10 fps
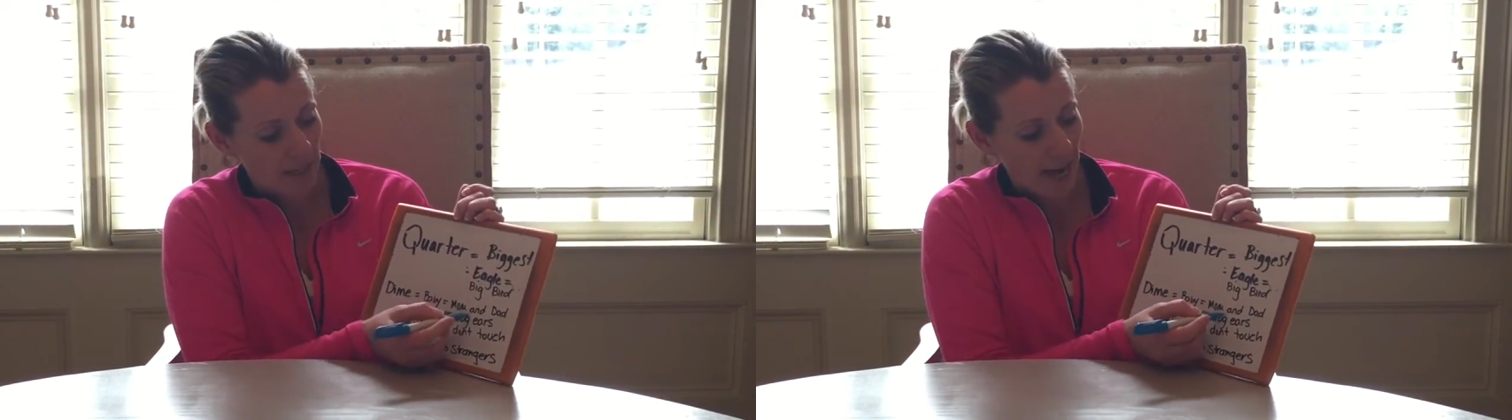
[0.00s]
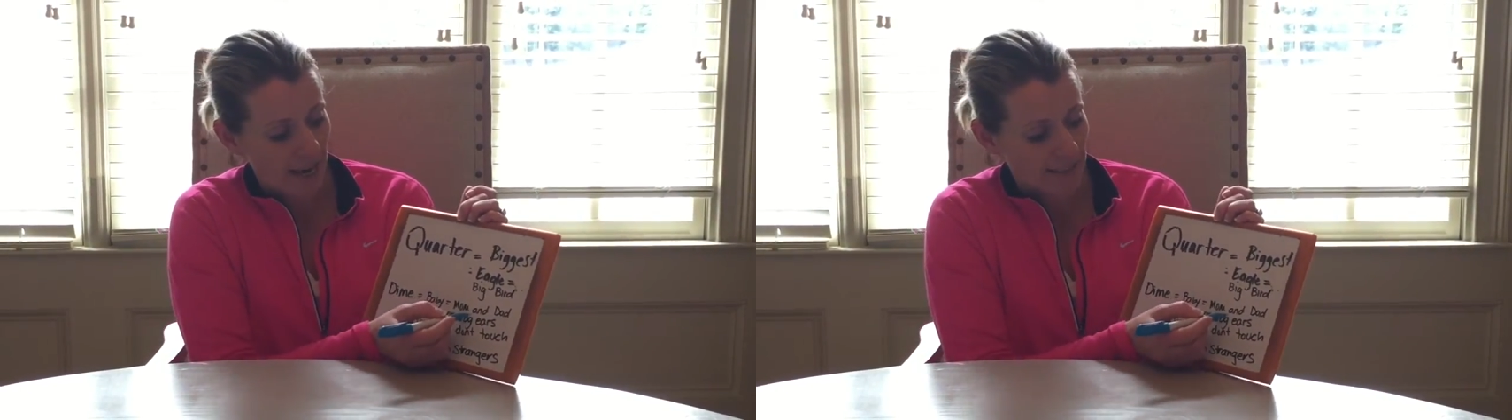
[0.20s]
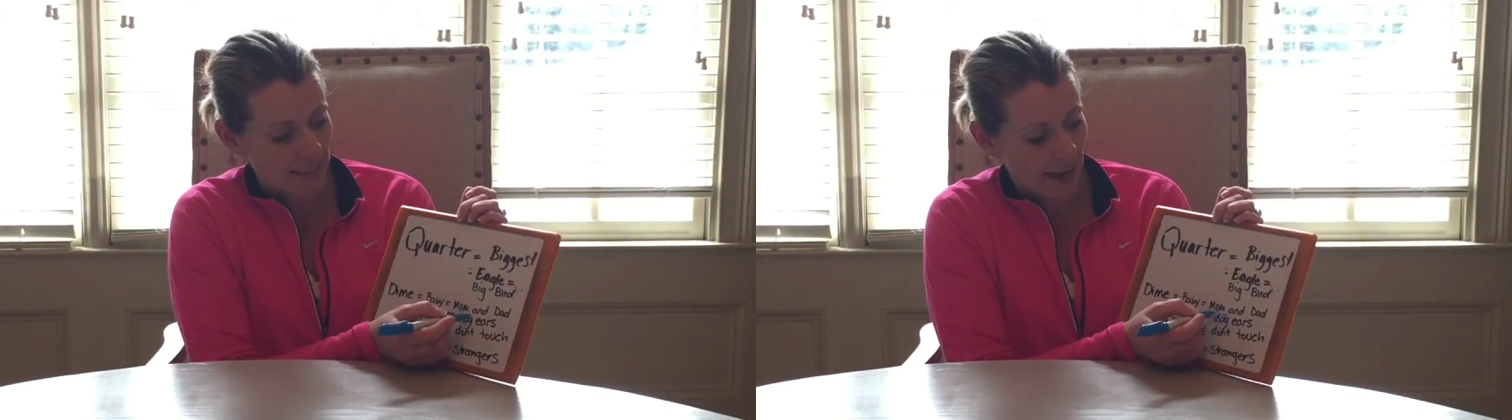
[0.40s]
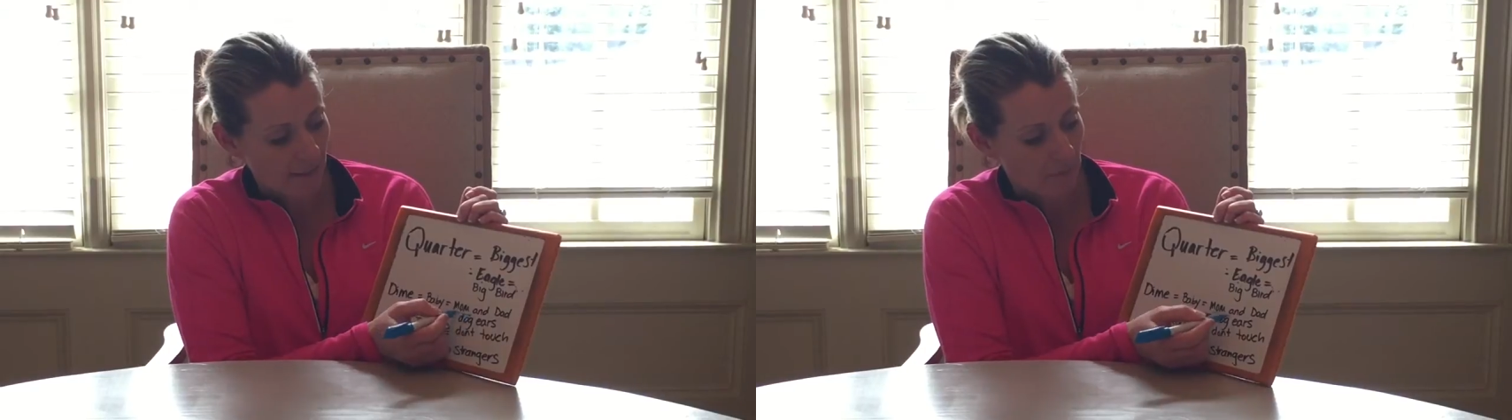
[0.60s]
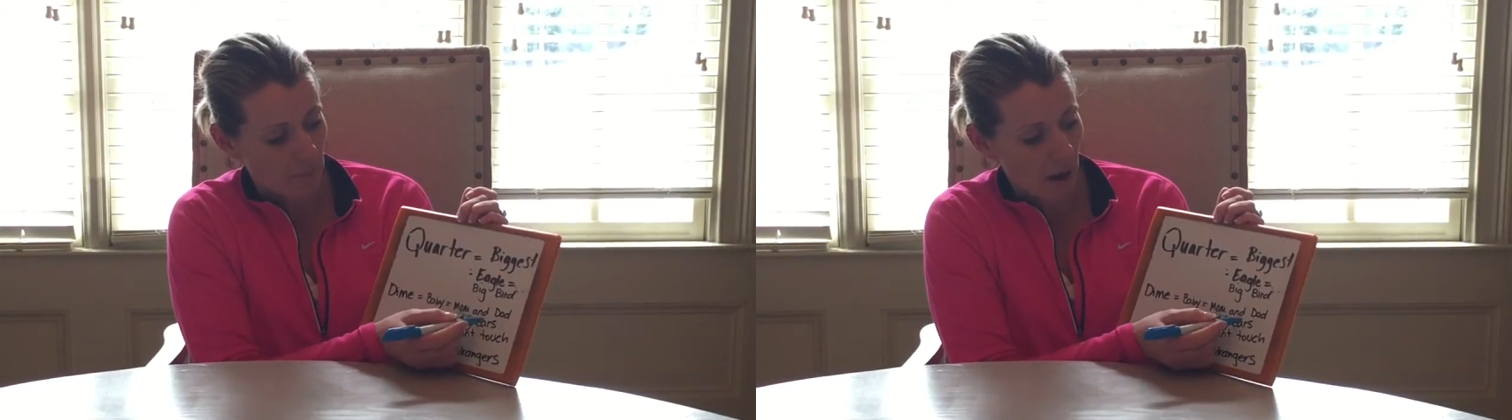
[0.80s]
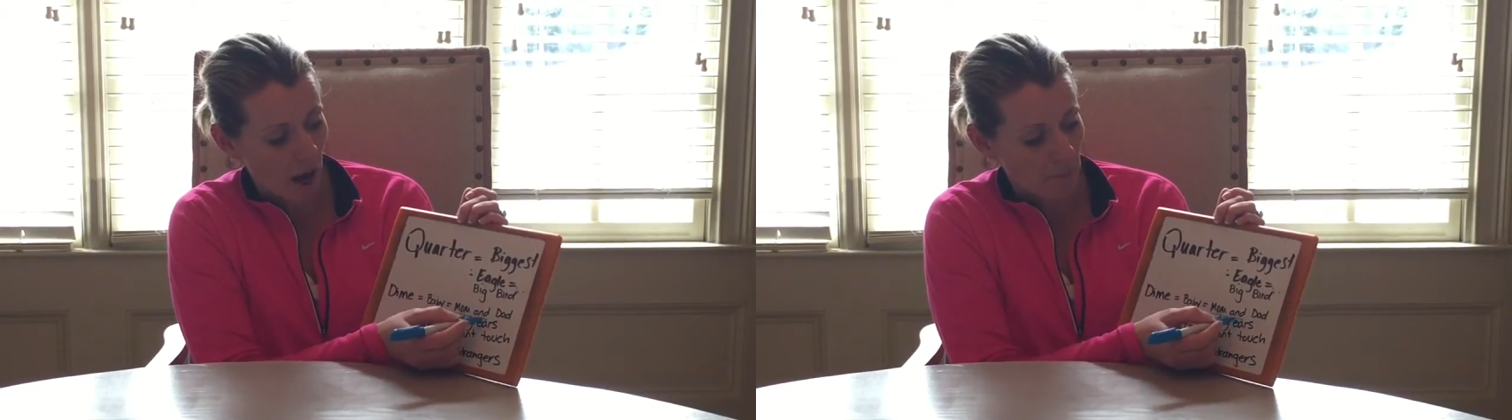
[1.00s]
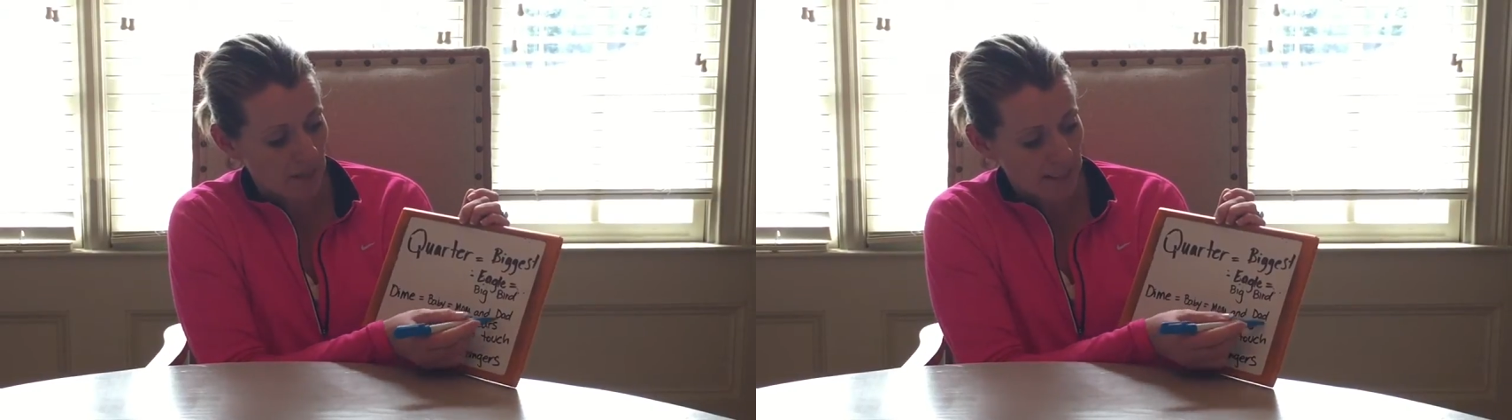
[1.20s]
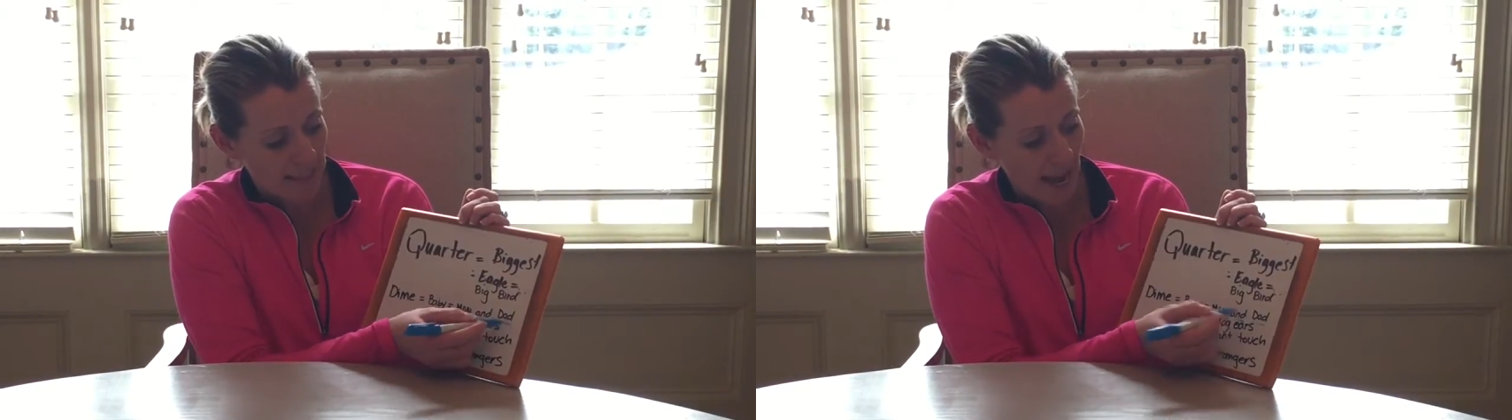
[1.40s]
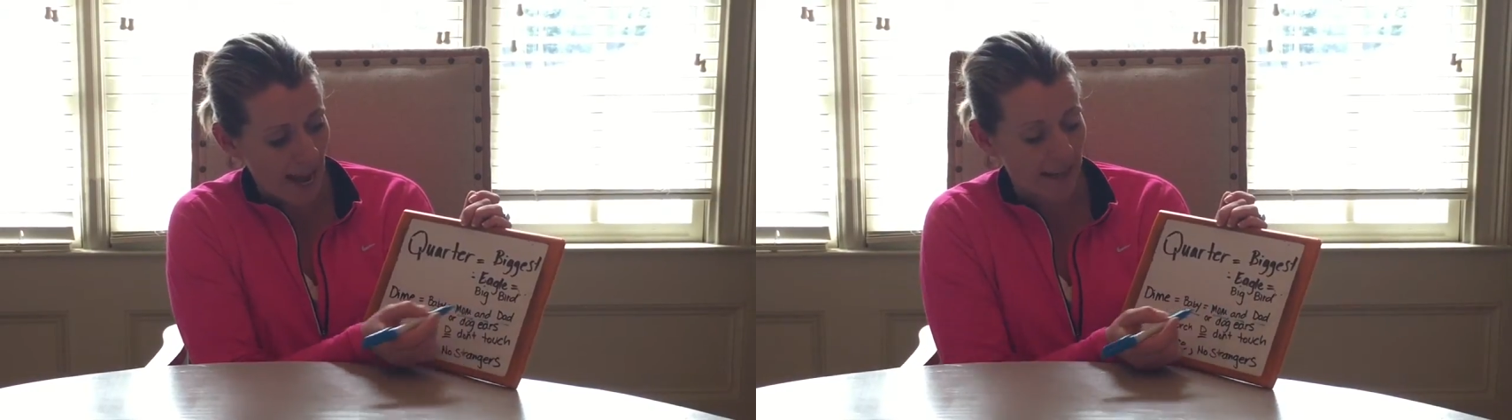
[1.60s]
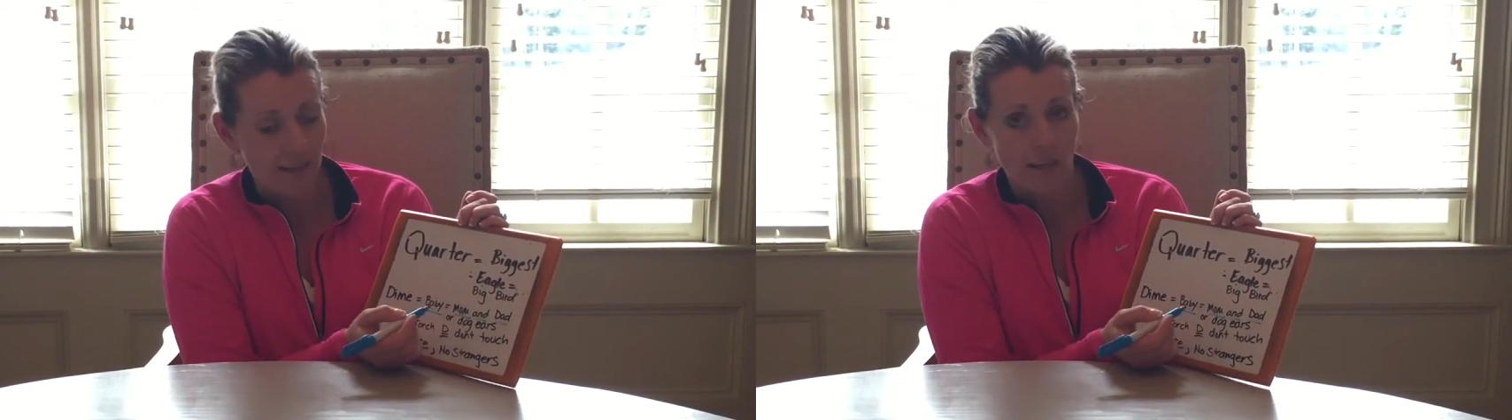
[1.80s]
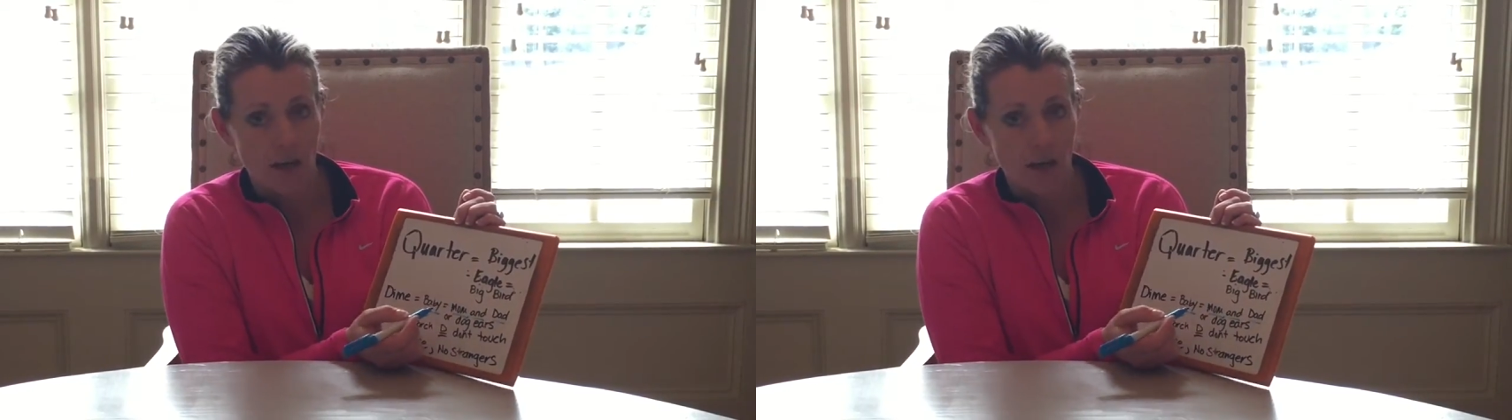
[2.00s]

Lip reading: it has to have mom and dad,